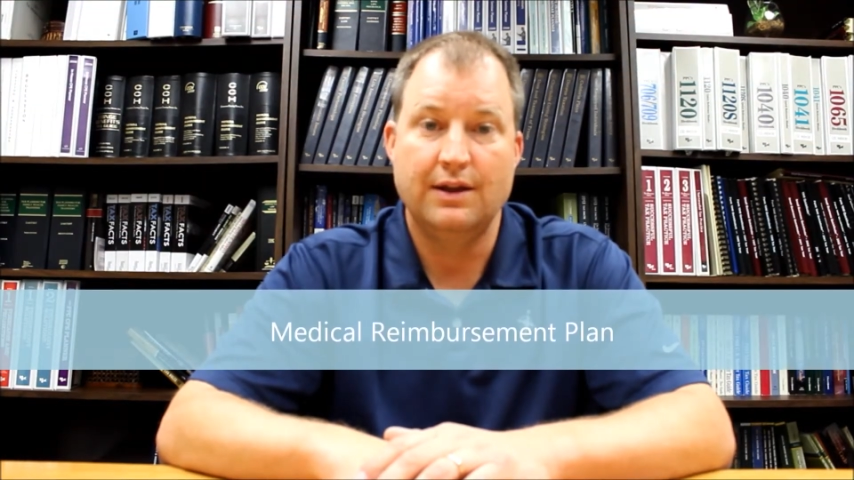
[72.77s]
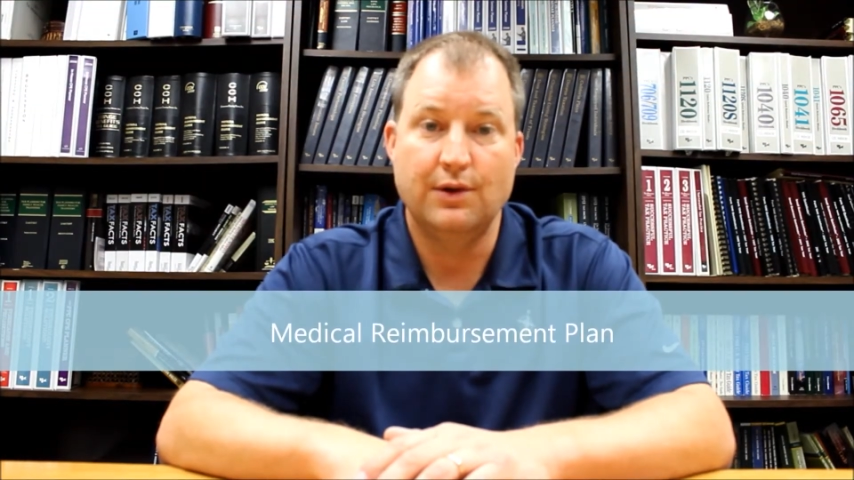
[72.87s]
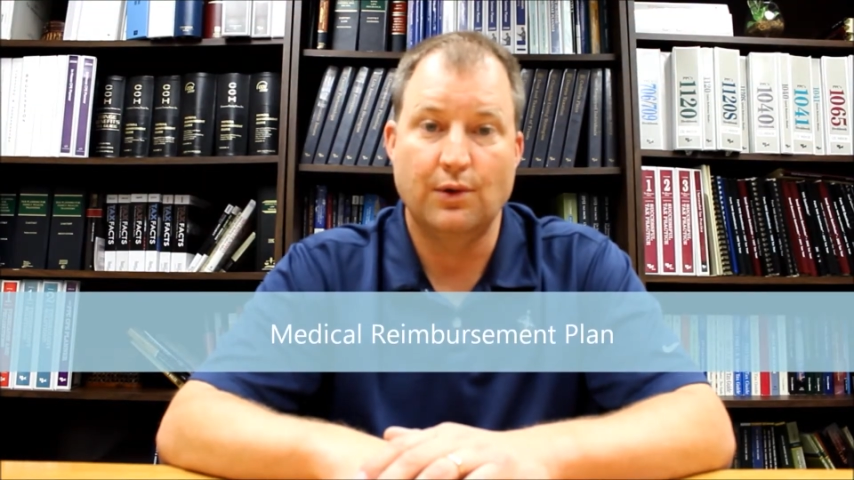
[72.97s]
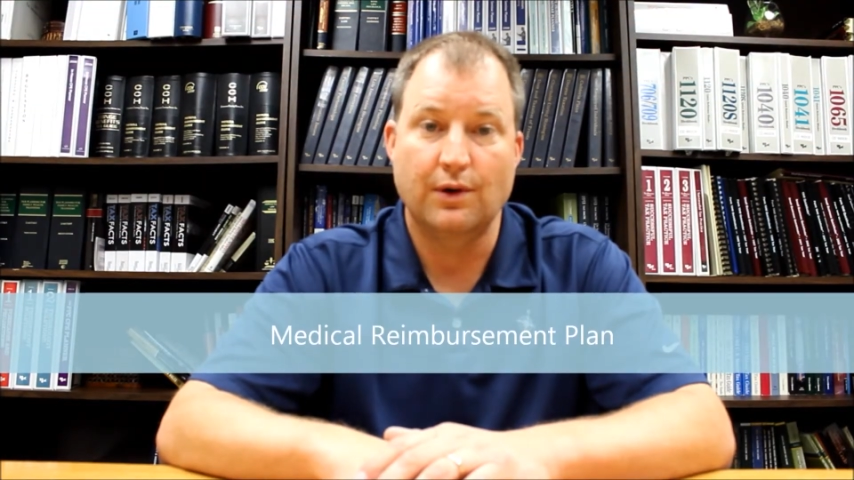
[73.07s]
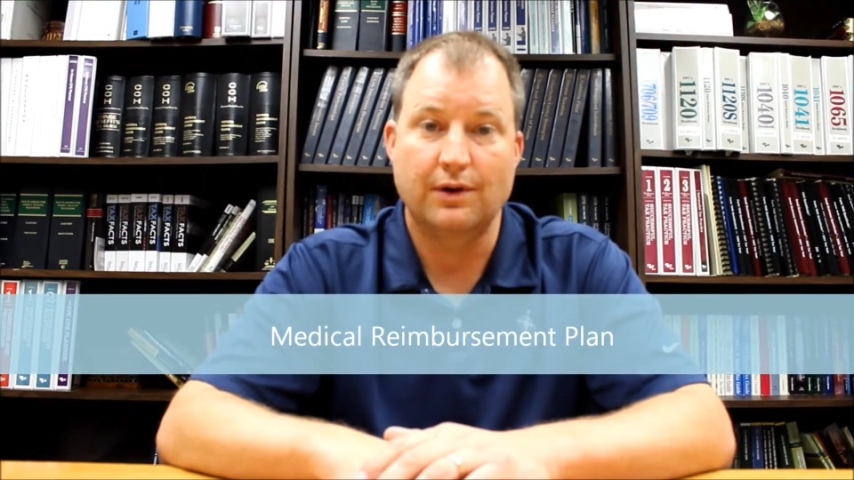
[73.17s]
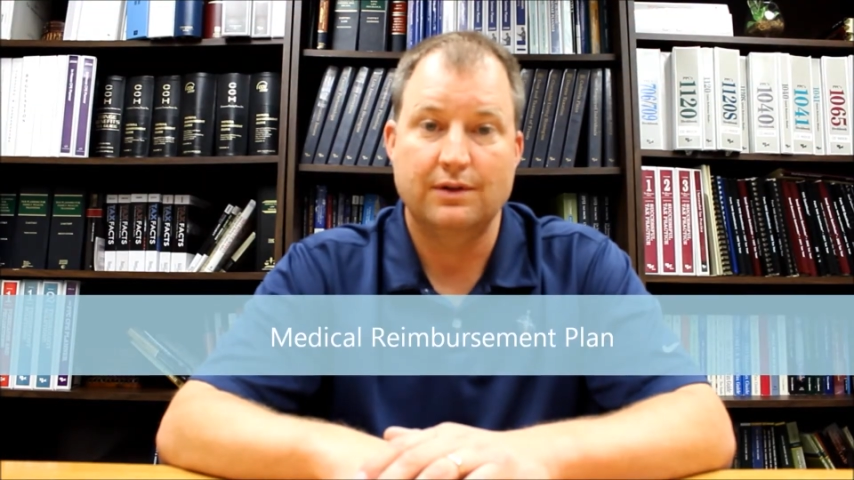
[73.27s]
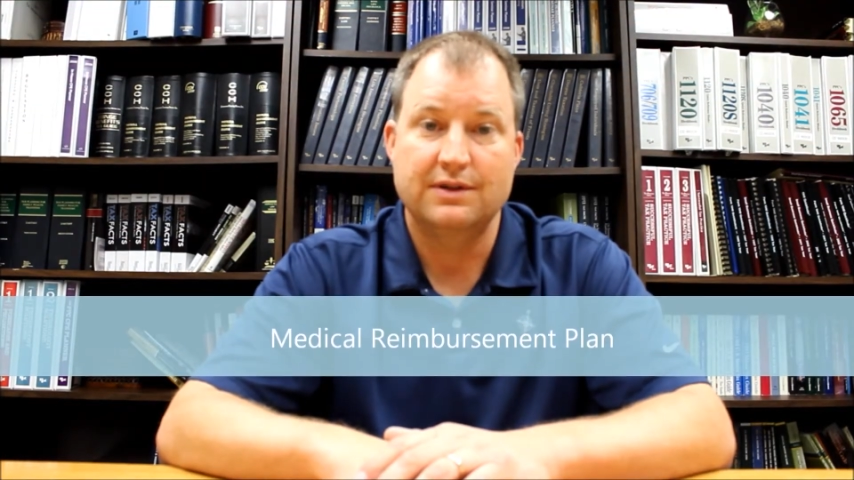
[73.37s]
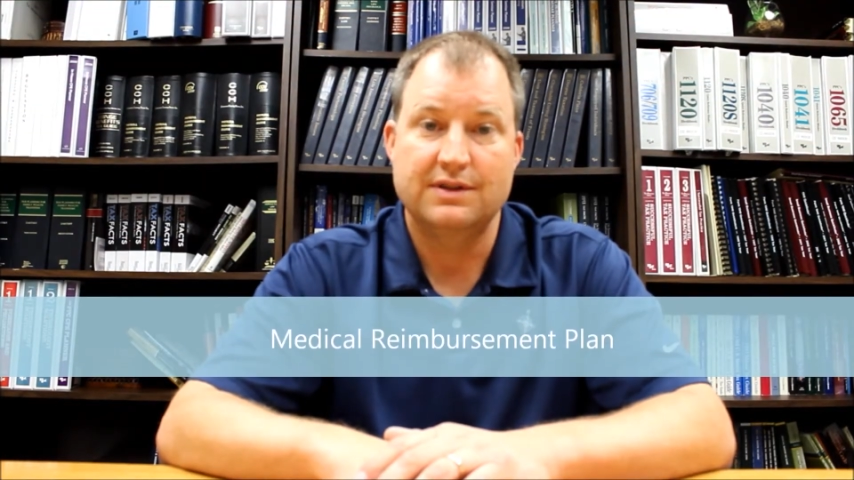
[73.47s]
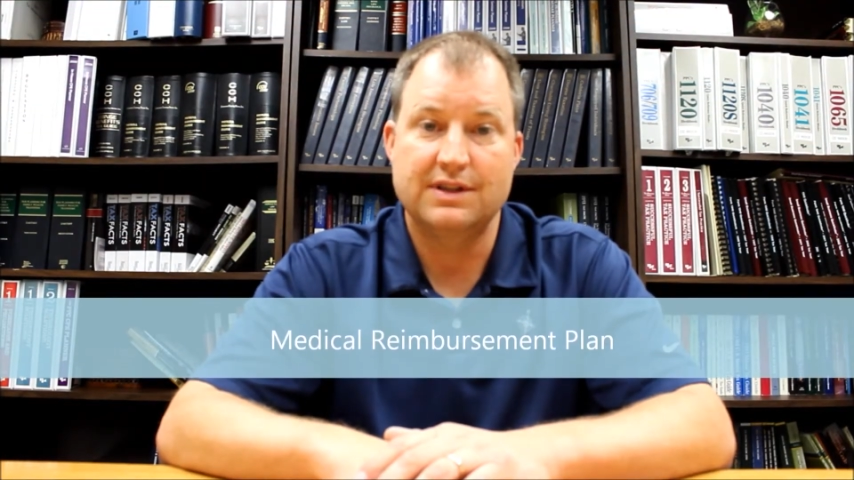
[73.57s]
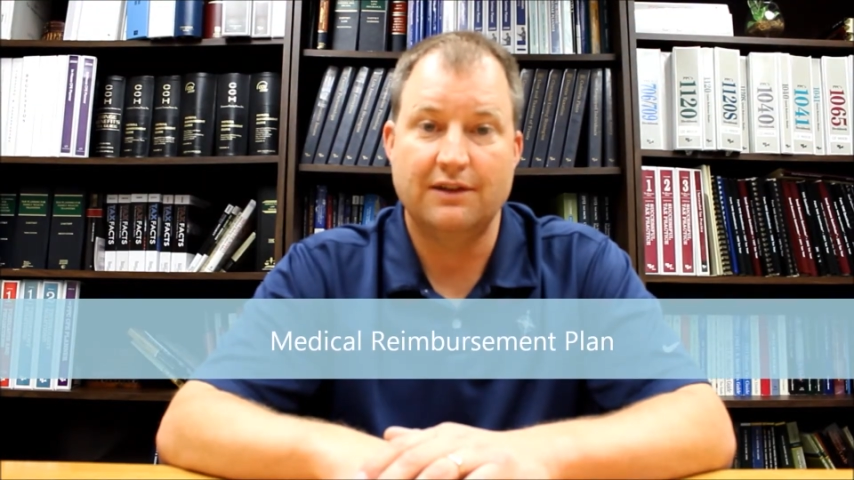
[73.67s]
your
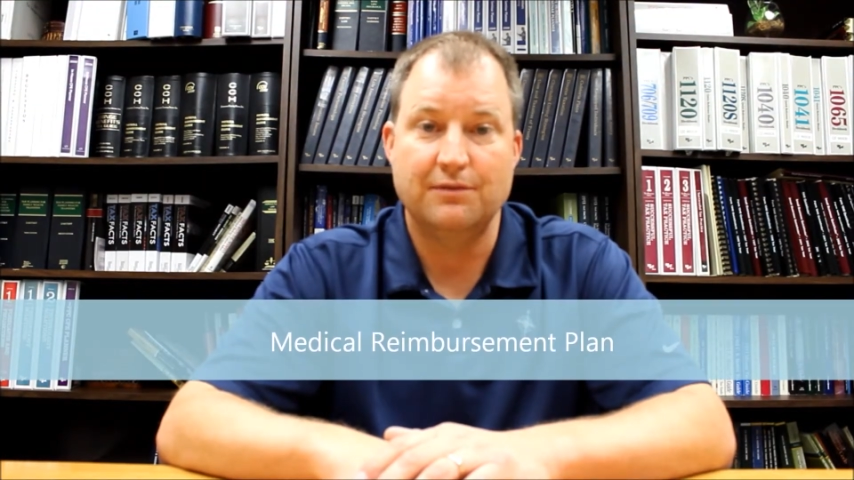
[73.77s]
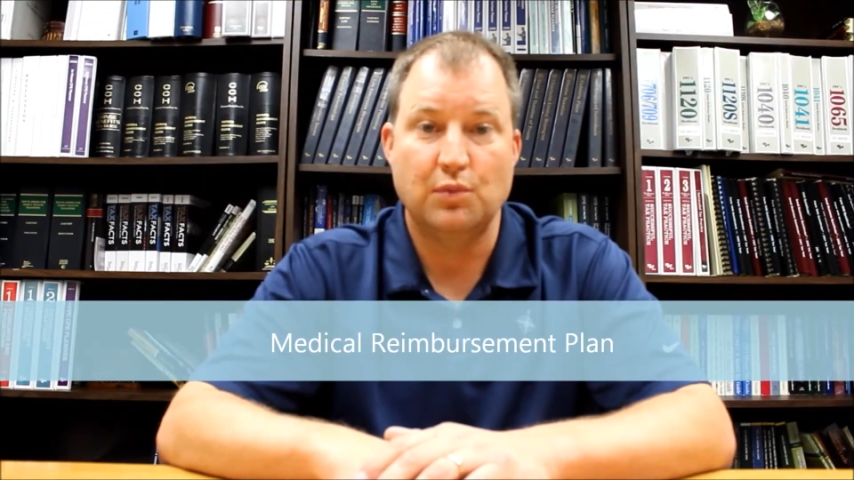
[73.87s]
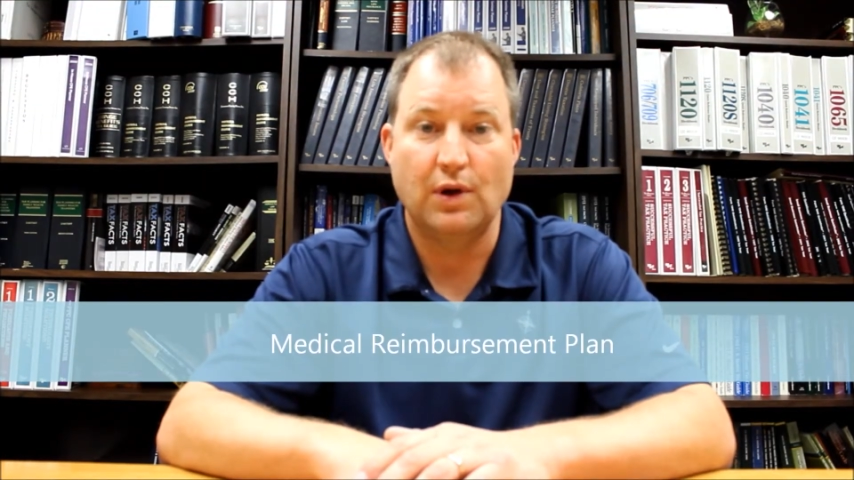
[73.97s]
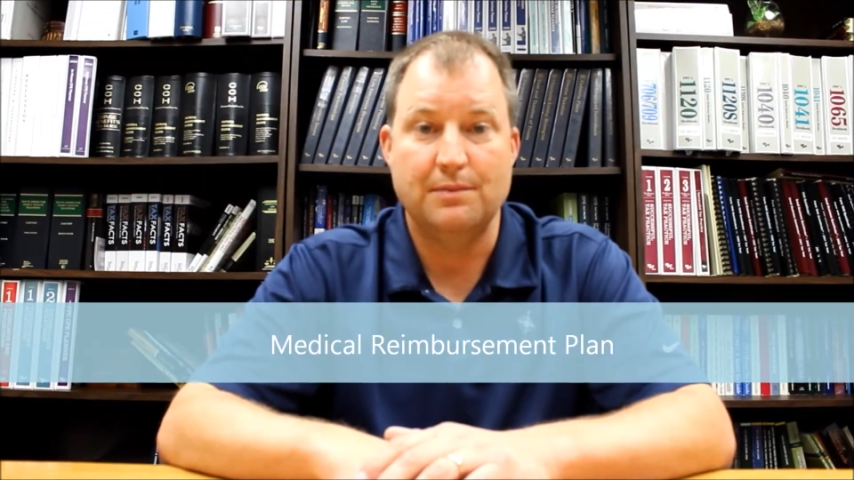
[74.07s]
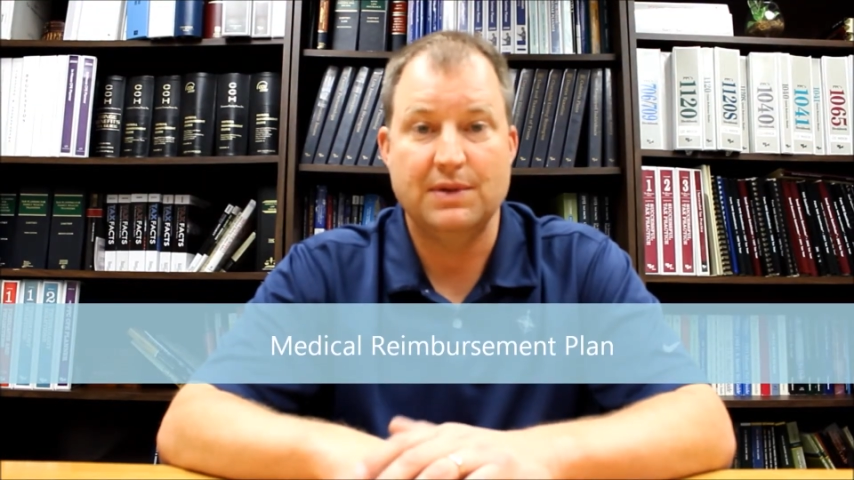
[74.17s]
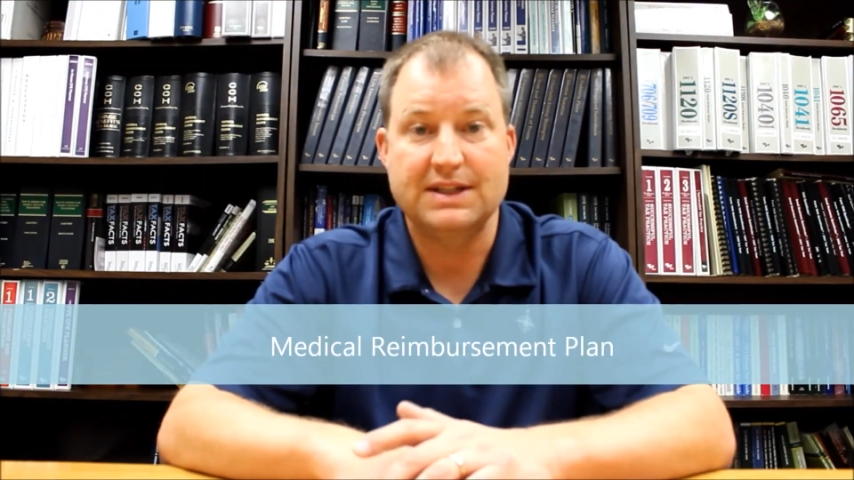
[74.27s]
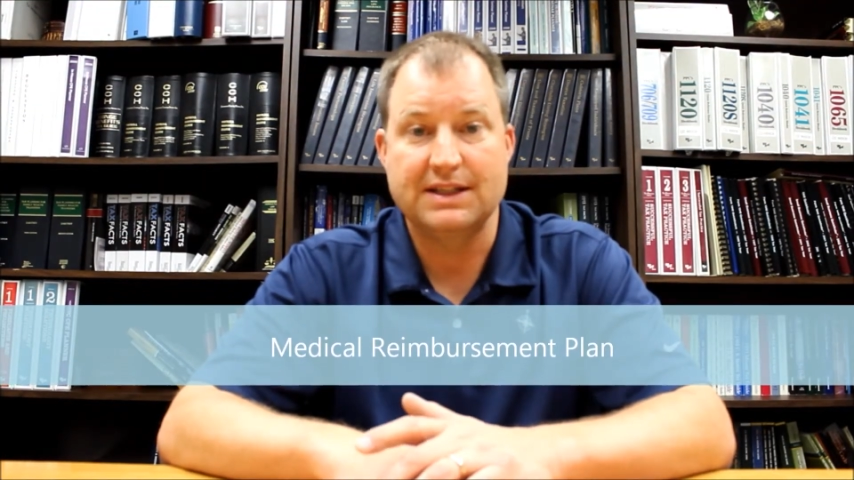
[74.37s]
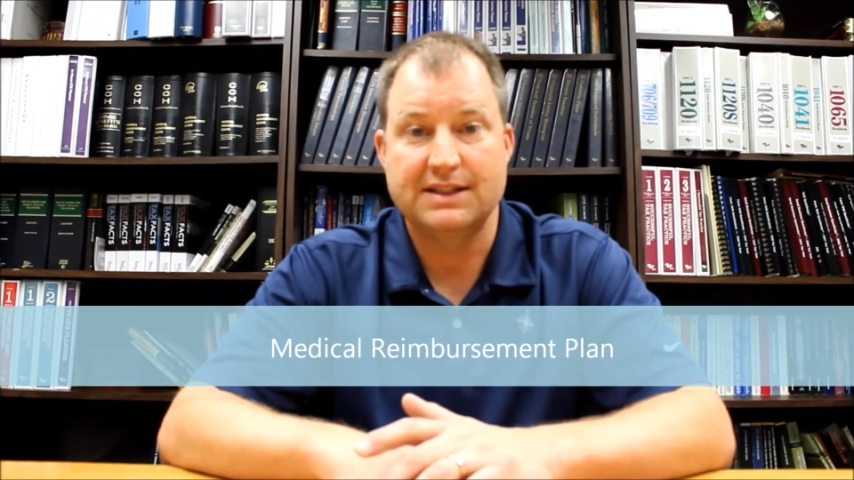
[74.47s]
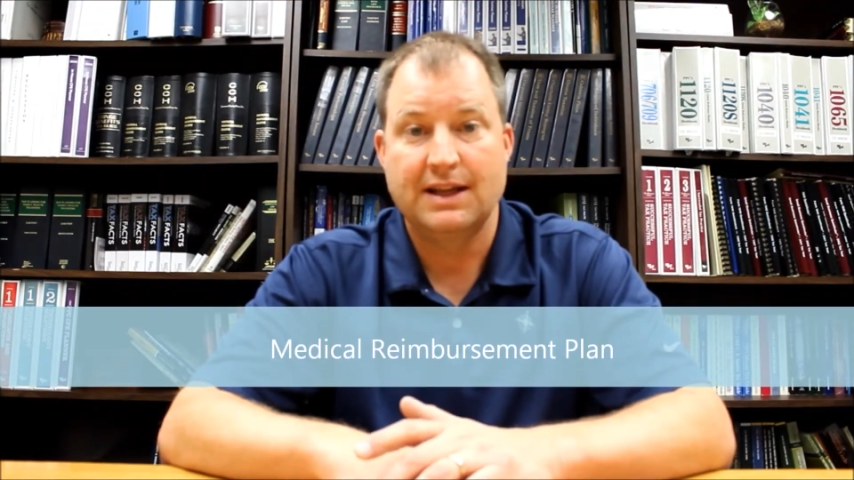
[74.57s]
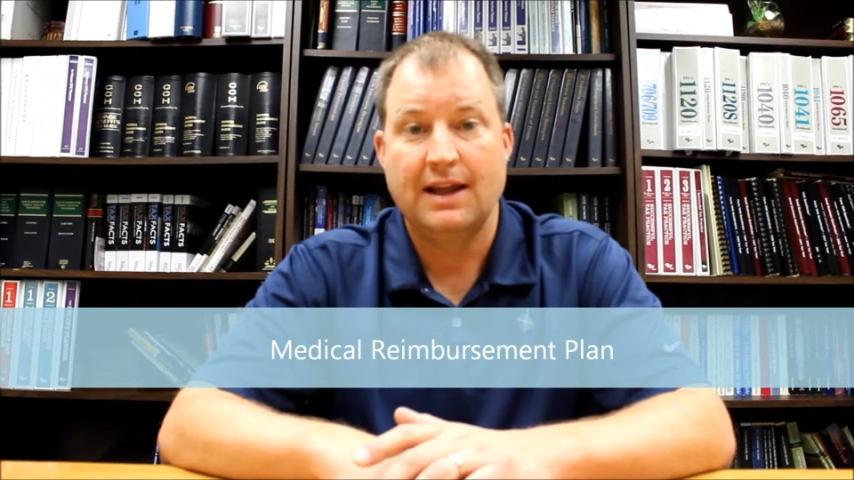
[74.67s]
self-employed
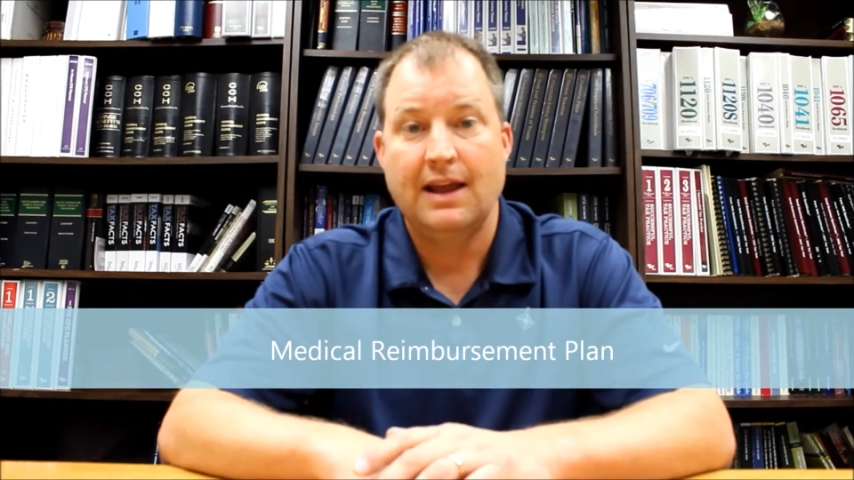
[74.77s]
business.